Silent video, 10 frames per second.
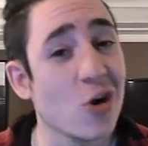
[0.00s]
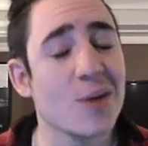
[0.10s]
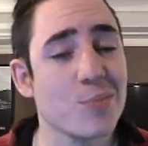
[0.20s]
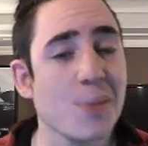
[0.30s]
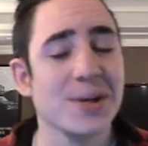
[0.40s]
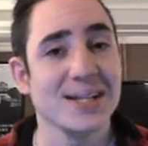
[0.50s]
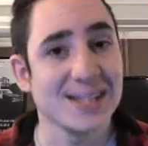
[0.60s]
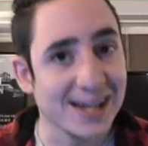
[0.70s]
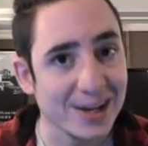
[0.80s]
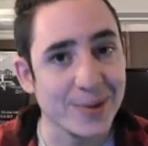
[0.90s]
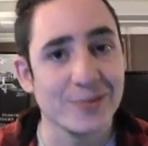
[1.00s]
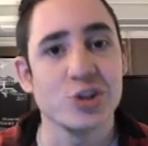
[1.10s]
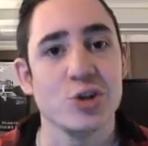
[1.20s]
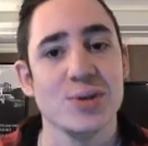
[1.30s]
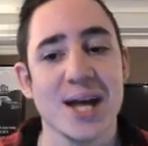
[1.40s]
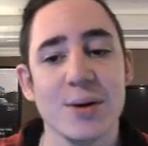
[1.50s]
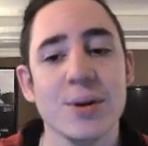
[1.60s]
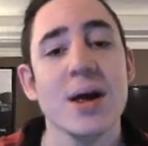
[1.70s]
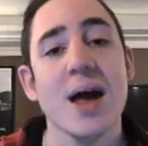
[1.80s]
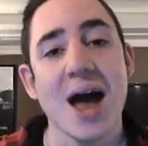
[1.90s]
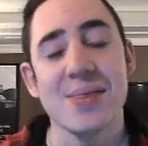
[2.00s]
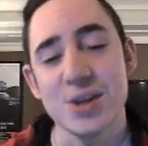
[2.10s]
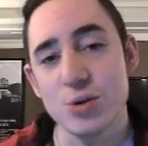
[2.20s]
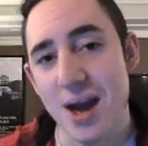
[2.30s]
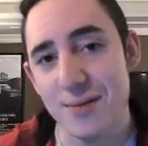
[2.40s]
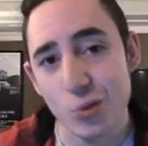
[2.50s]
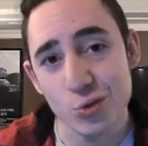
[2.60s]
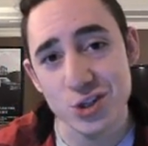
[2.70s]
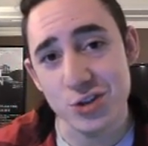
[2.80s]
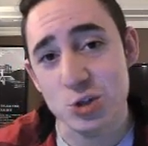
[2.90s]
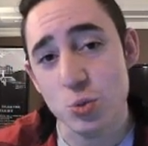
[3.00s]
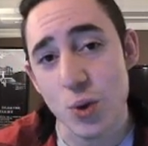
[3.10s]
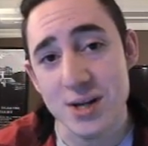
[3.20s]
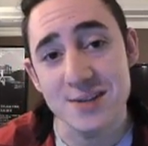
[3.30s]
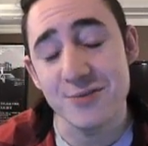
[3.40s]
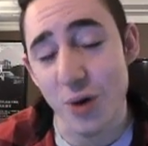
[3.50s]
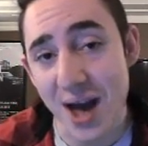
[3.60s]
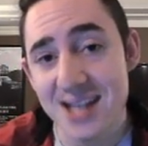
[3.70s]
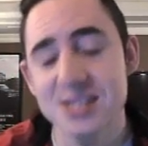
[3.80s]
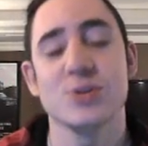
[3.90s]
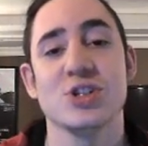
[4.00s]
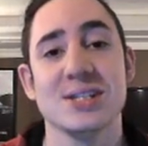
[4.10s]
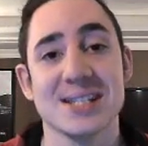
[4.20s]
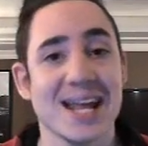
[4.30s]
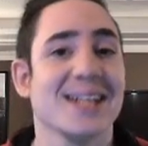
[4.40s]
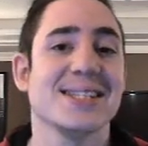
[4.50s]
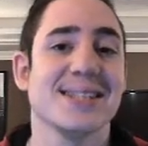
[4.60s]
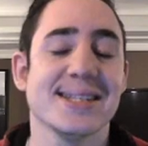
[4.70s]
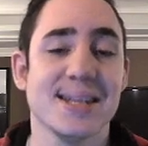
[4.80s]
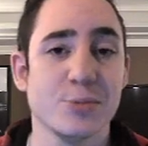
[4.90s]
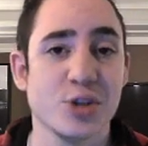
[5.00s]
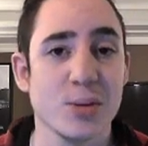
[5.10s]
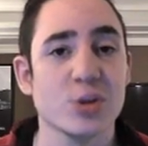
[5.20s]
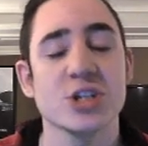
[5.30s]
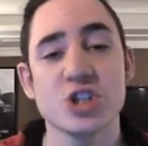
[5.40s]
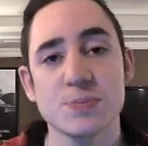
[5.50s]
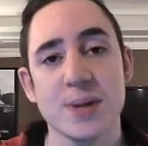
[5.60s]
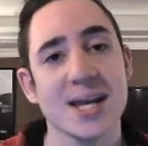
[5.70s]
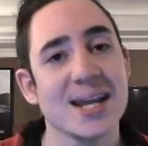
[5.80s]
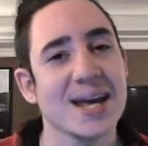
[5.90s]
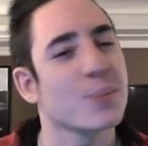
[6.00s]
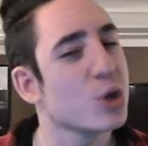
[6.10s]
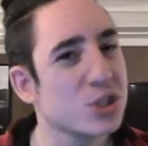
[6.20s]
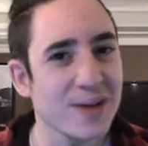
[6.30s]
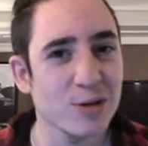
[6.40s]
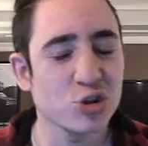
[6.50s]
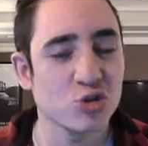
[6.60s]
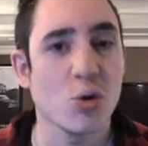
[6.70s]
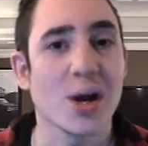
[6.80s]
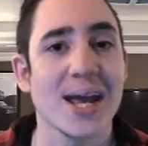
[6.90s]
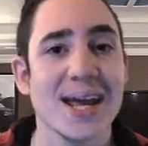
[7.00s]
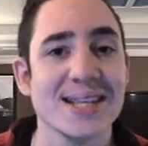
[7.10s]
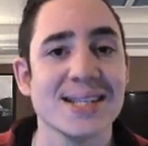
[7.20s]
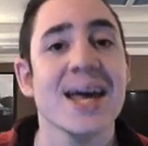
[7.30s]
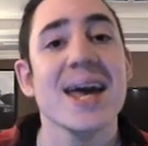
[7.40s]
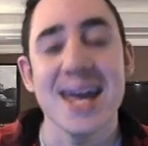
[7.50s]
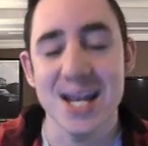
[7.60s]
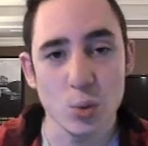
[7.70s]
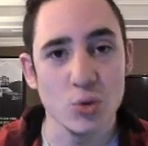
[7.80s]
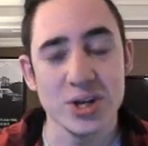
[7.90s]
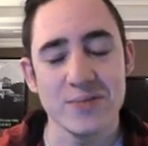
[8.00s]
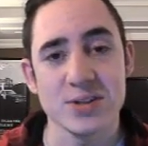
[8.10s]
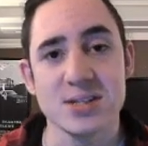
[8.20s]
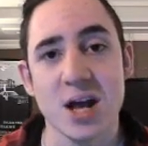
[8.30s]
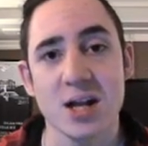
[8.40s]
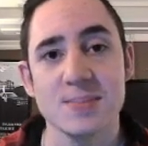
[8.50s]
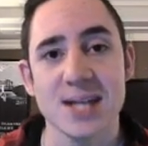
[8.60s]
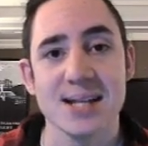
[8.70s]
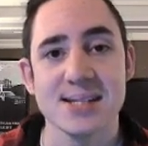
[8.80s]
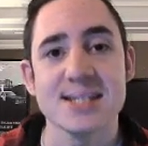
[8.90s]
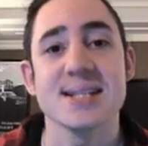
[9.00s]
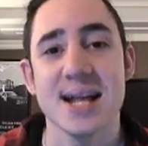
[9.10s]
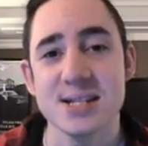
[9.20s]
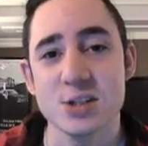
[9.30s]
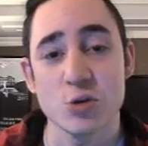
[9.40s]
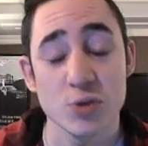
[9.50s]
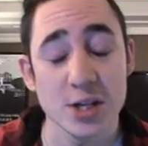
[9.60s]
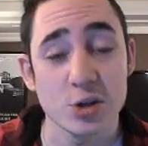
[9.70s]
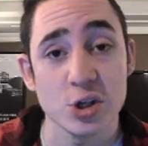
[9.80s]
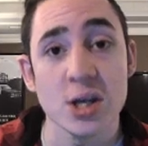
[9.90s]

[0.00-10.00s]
and probably needs a little bit of a tune down. And then you have also the 24S, which is Lancer's SMG, which I just put in here because of how strong it is in all the different circumstances. Lancers are really good